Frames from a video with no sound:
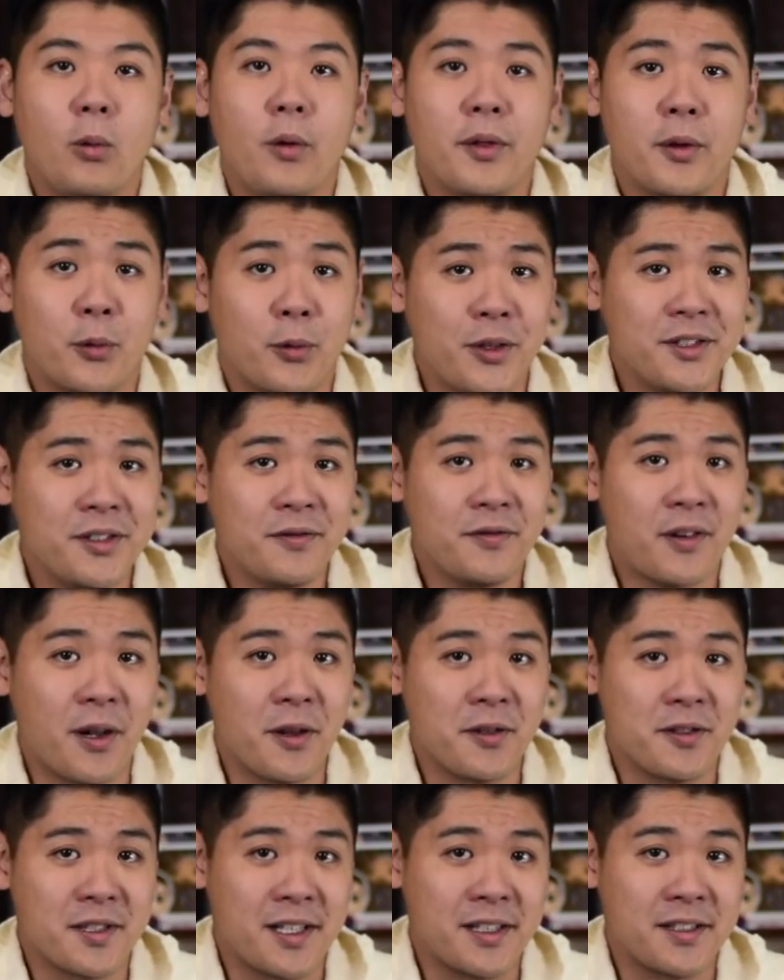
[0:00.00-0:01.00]
With the recent
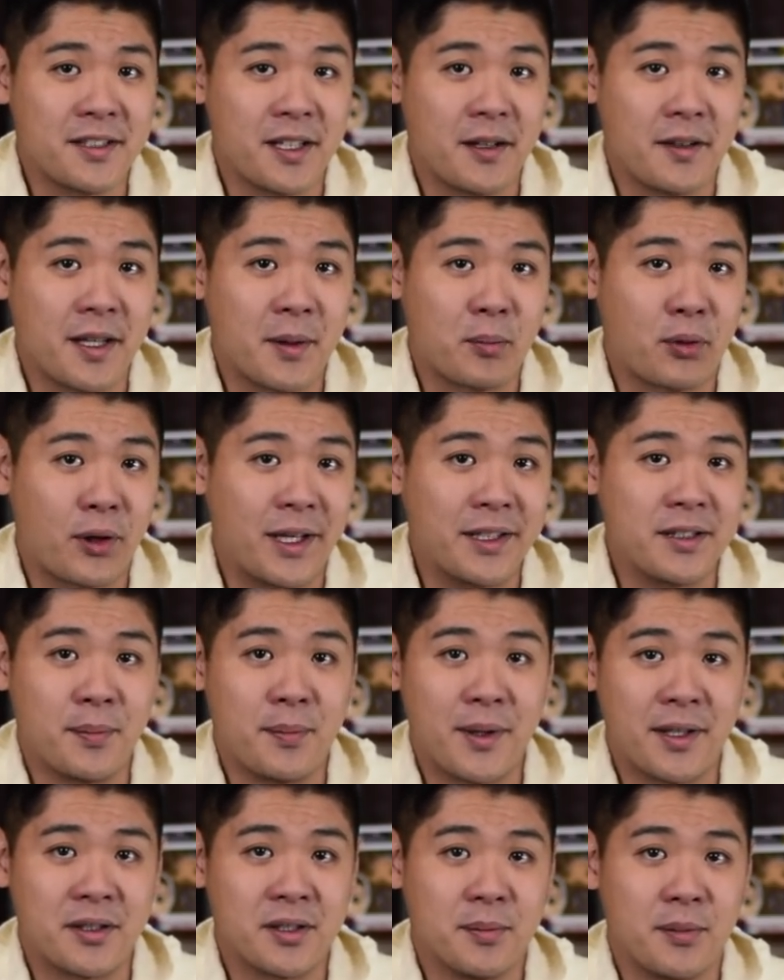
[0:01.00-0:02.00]
Father's Day sale that priced
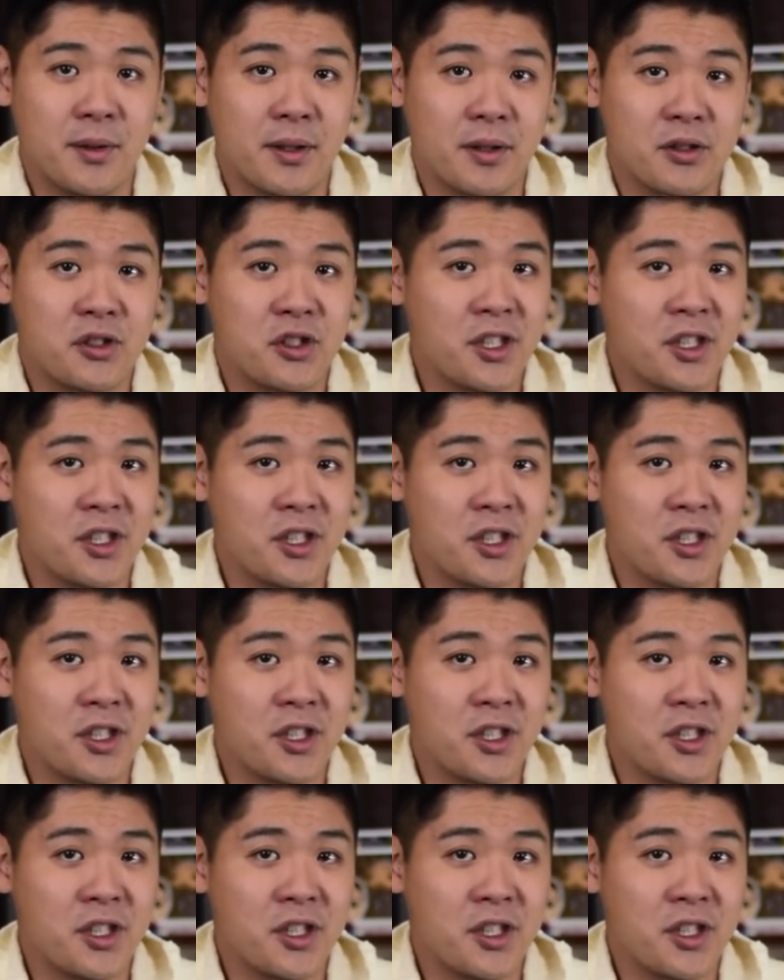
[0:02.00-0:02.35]
the Pixelbook